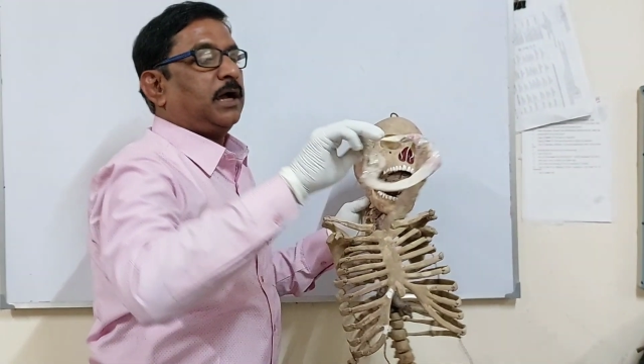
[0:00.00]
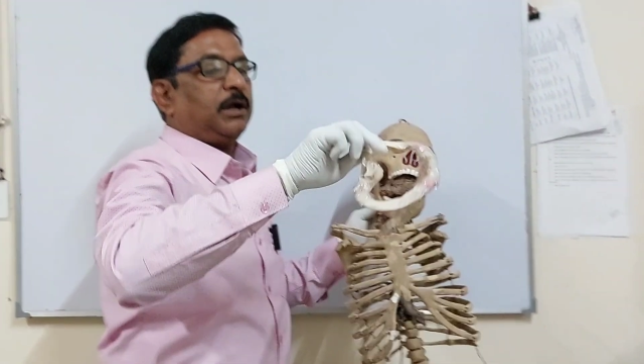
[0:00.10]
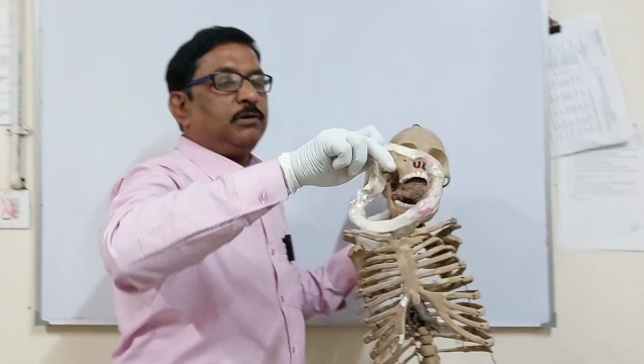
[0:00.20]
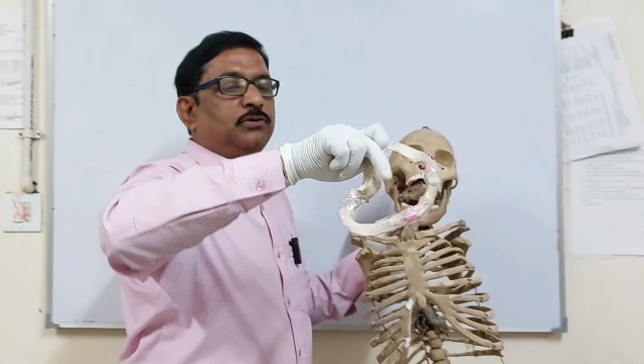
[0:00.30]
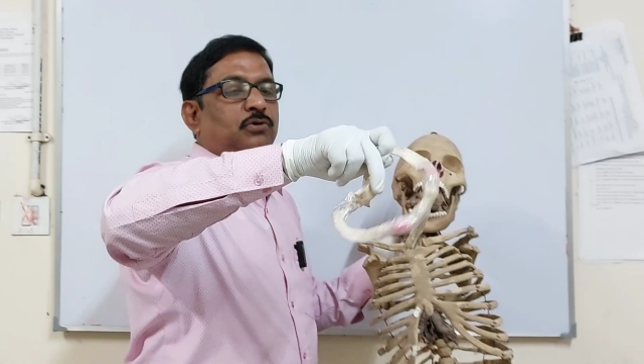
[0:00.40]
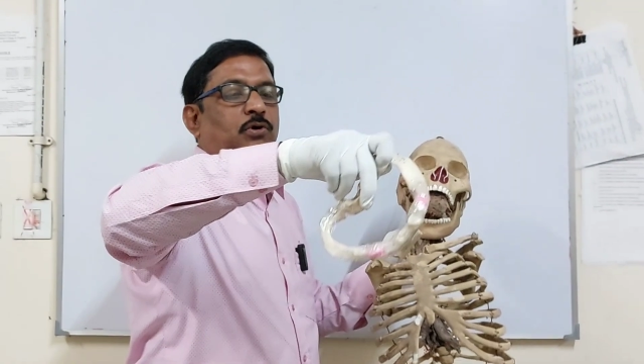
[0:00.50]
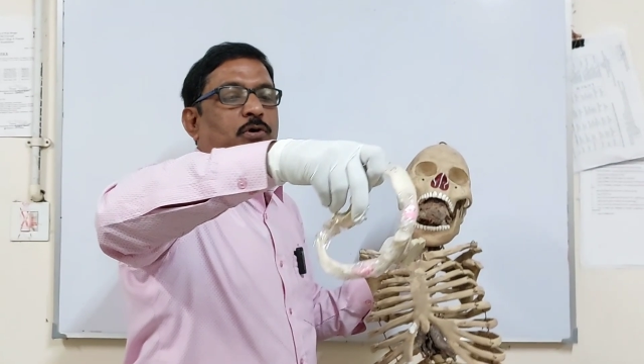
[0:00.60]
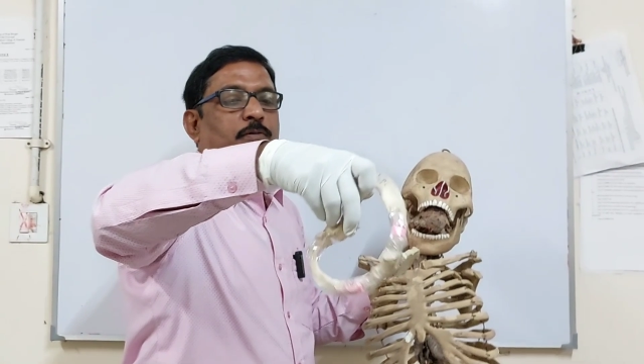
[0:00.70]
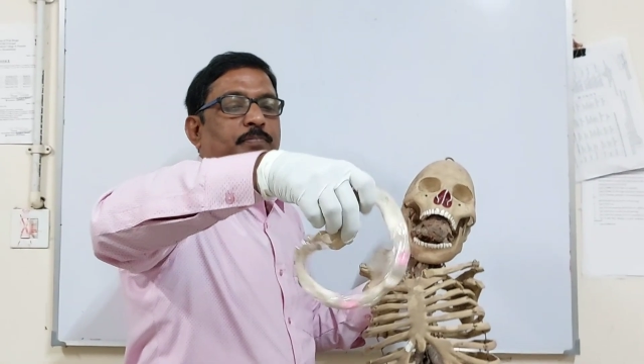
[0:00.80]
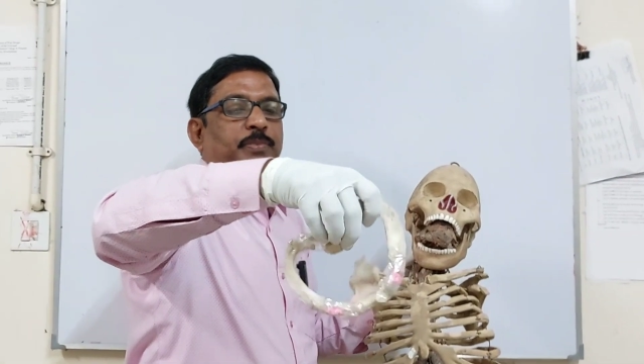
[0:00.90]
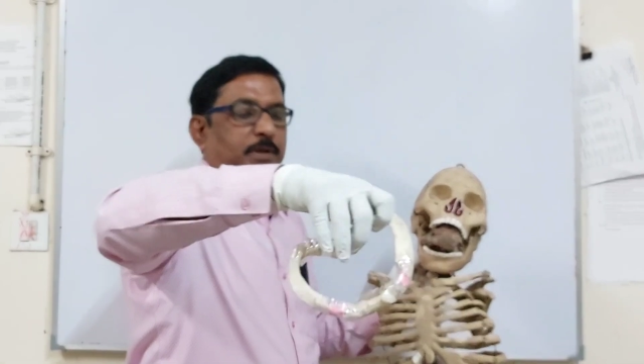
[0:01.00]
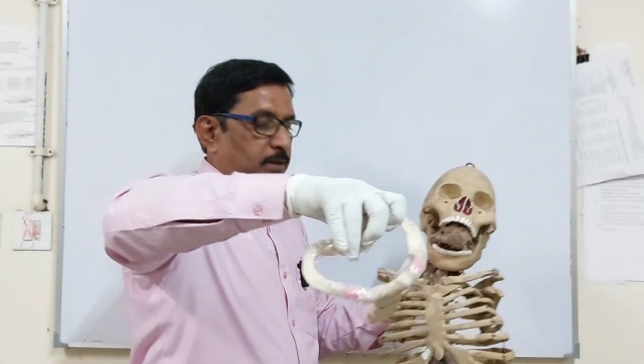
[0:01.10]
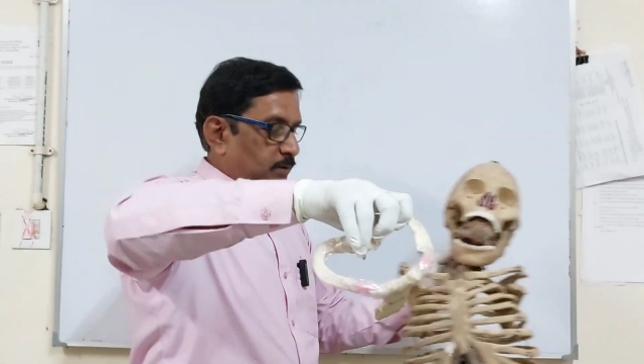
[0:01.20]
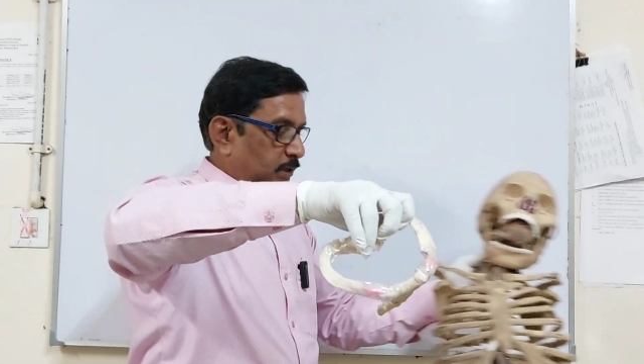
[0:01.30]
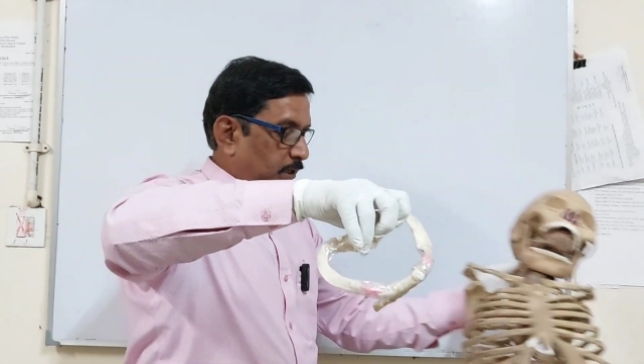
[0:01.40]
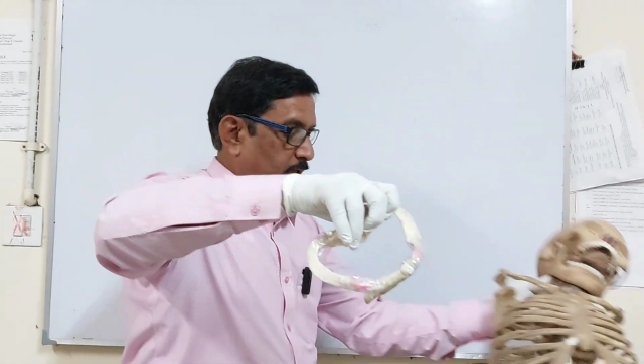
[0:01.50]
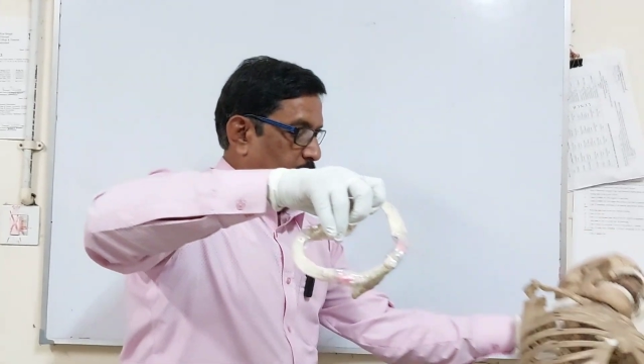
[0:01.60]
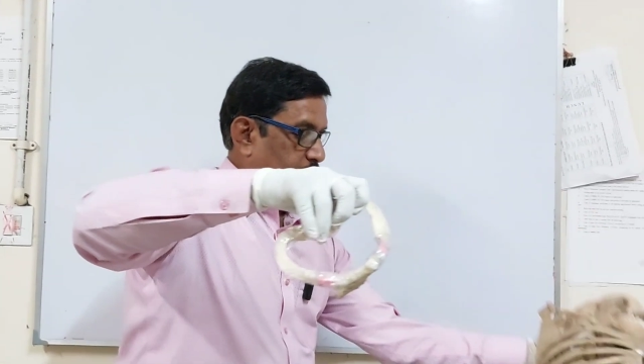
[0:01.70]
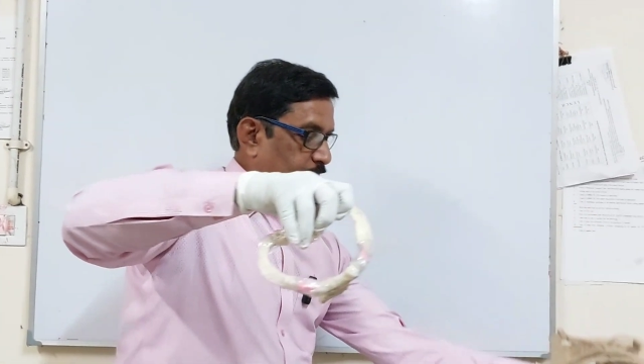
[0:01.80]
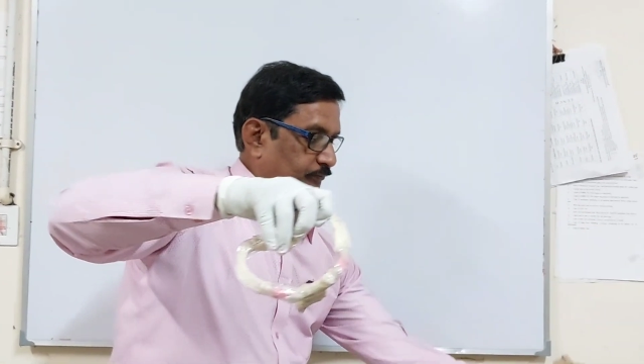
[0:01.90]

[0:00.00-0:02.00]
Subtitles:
I will draw the